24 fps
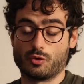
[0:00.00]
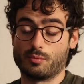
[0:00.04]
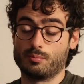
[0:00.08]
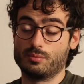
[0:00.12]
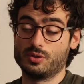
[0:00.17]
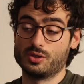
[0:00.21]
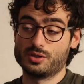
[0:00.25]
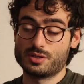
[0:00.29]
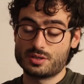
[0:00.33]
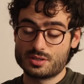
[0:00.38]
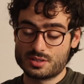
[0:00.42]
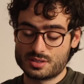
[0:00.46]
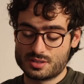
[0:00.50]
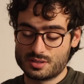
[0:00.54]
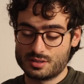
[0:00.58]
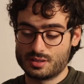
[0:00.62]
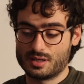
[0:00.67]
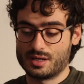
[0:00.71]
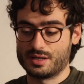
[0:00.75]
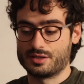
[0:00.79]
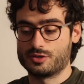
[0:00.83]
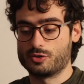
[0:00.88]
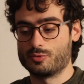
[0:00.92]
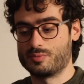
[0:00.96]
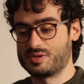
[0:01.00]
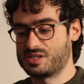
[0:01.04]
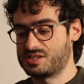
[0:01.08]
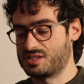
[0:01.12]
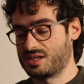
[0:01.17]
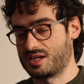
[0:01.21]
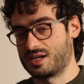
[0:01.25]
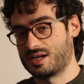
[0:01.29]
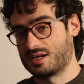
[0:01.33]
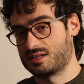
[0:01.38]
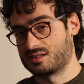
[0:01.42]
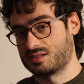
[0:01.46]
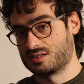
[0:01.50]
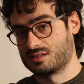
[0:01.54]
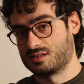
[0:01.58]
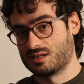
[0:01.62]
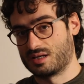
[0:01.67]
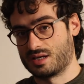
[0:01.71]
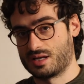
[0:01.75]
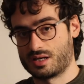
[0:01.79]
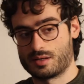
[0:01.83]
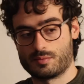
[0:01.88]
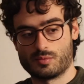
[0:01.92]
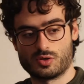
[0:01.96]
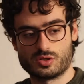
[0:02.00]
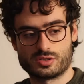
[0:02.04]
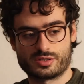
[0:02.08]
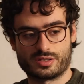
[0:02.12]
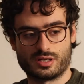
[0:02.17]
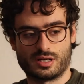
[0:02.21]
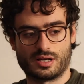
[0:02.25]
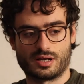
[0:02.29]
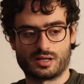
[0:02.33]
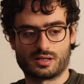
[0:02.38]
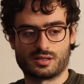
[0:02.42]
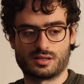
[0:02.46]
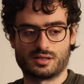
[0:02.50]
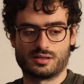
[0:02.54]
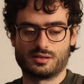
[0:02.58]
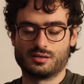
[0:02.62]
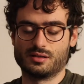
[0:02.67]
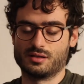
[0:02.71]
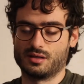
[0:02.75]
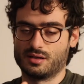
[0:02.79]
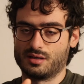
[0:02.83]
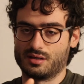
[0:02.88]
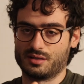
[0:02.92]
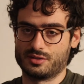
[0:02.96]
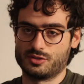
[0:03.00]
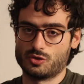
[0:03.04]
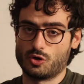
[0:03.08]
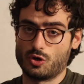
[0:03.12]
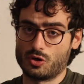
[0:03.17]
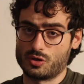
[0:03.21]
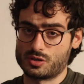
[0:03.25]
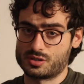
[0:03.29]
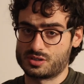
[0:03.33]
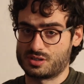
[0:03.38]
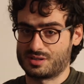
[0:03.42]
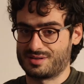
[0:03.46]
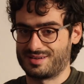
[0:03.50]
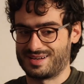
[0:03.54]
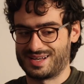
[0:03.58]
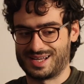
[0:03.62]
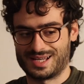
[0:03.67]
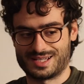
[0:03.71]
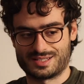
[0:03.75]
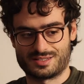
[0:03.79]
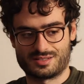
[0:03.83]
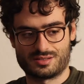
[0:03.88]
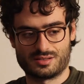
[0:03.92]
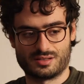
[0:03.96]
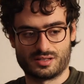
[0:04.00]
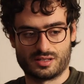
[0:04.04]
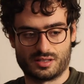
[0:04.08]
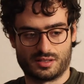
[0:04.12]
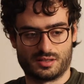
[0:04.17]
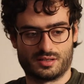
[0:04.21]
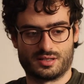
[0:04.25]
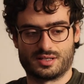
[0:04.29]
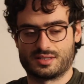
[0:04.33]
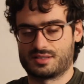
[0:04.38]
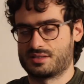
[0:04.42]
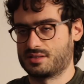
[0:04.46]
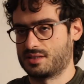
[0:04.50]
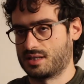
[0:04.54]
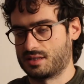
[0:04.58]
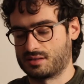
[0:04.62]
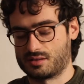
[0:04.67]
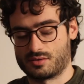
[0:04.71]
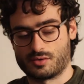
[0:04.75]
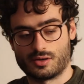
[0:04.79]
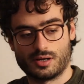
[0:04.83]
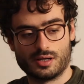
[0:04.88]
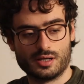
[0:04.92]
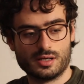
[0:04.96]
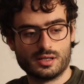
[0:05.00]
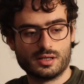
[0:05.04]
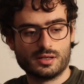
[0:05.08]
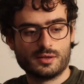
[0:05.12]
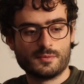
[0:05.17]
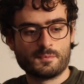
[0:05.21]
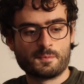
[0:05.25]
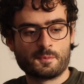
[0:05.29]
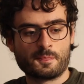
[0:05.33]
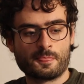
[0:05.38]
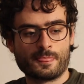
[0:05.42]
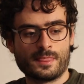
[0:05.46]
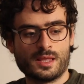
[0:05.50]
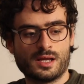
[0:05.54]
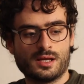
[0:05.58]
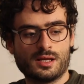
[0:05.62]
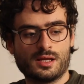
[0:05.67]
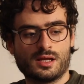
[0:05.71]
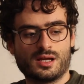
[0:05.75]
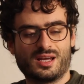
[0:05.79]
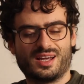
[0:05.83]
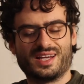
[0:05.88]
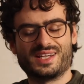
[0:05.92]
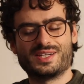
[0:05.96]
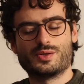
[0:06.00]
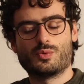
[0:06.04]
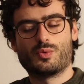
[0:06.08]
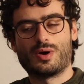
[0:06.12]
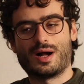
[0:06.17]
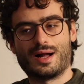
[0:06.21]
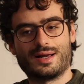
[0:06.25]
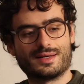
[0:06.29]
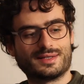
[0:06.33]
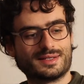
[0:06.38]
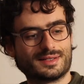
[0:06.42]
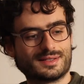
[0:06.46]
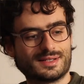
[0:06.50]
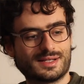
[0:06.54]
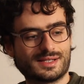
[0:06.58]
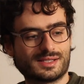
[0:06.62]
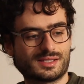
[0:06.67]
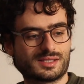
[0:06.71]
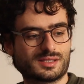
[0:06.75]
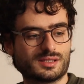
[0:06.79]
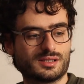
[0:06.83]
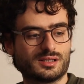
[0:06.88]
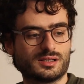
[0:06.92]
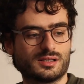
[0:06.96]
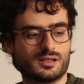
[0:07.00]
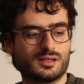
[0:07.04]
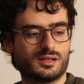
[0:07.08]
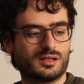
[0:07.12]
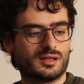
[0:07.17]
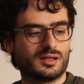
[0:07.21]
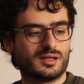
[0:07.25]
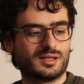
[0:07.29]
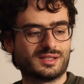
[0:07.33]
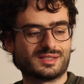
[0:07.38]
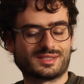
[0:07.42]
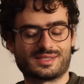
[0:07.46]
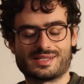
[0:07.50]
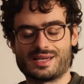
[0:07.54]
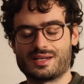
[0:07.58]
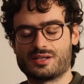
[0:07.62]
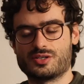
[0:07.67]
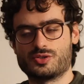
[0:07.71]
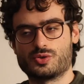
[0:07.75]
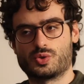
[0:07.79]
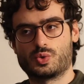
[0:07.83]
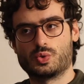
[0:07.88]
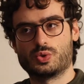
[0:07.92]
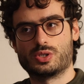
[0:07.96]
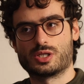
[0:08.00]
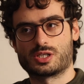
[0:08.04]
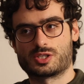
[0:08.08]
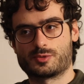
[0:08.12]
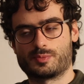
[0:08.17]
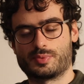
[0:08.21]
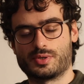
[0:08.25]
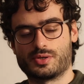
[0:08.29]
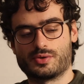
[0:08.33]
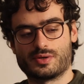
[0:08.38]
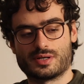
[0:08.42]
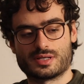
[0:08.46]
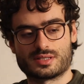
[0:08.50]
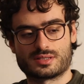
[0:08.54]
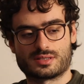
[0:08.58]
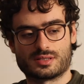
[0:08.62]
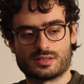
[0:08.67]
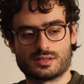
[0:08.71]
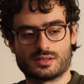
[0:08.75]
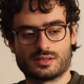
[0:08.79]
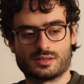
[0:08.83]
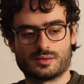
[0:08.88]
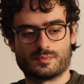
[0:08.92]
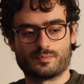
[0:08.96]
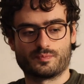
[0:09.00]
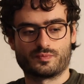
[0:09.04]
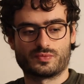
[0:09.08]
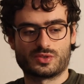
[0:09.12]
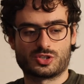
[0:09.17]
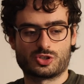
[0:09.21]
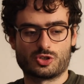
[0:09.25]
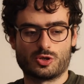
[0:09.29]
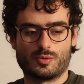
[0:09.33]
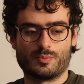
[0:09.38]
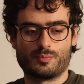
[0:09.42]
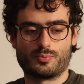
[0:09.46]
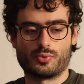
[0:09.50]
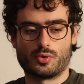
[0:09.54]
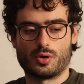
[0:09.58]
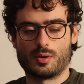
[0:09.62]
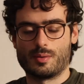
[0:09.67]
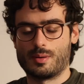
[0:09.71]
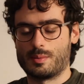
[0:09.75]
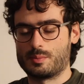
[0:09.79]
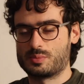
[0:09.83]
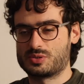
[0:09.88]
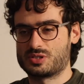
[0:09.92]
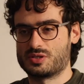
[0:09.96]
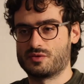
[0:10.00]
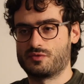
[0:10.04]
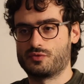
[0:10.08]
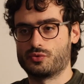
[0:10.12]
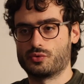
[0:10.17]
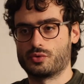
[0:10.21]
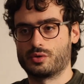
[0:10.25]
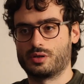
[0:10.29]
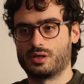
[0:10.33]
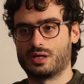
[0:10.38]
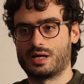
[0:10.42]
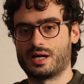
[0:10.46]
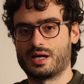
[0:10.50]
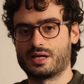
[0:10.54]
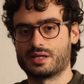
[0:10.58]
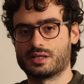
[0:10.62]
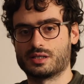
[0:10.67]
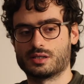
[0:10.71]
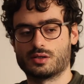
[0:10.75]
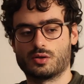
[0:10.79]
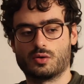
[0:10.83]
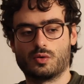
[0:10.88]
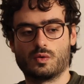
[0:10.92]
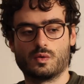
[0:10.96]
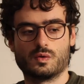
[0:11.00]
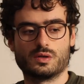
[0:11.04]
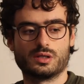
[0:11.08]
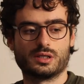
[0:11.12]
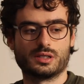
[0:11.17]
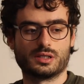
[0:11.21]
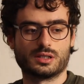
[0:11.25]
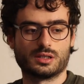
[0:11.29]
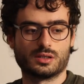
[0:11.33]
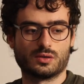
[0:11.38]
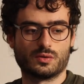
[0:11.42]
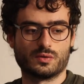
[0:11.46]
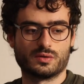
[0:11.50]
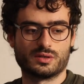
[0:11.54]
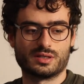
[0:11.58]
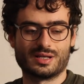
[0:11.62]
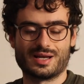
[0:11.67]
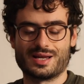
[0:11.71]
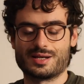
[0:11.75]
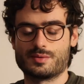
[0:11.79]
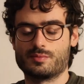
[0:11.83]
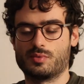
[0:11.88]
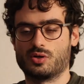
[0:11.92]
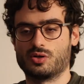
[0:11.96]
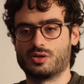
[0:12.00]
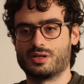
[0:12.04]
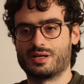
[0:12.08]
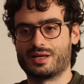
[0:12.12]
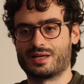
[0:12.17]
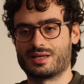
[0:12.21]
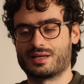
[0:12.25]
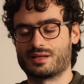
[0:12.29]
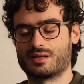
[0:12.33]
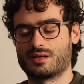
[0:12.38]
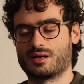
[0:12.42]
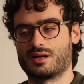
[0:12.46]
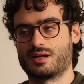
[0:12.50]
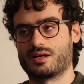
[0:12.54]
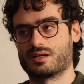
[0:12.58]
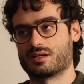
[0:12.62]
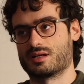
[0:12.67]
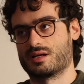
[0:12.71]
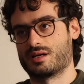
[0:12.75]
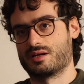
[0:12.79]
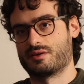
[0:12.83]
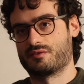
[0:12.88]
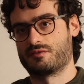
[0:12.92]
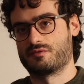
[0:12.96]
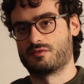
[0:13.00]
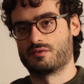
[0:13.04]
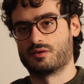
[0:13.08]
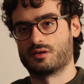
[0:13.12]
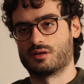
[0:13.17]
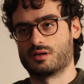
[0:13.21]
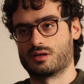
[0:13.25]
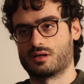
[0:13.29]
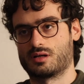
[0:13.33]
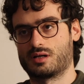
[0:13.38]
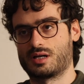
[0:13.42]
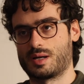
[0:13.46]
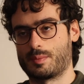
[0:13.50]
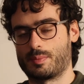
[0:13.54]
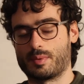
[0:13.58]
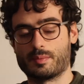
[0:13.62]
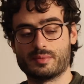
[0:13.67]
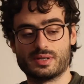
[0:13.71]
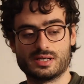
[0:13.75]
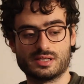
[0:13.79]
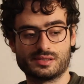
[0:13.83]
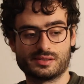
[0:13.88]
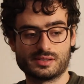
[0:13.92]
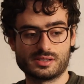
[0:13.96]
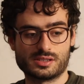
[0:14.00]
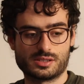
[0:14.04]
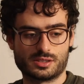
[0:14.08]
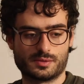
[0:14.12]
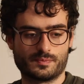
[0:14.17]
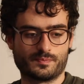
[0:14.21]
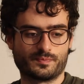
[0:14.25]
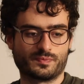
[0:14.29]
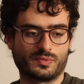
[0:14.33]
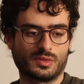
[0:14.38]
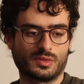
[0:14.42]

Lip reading: birds and domesticated animals like dogs, cats, etc. In the wilderness, instead, you could experience some problems if you rely only on the animal AIF capabilities.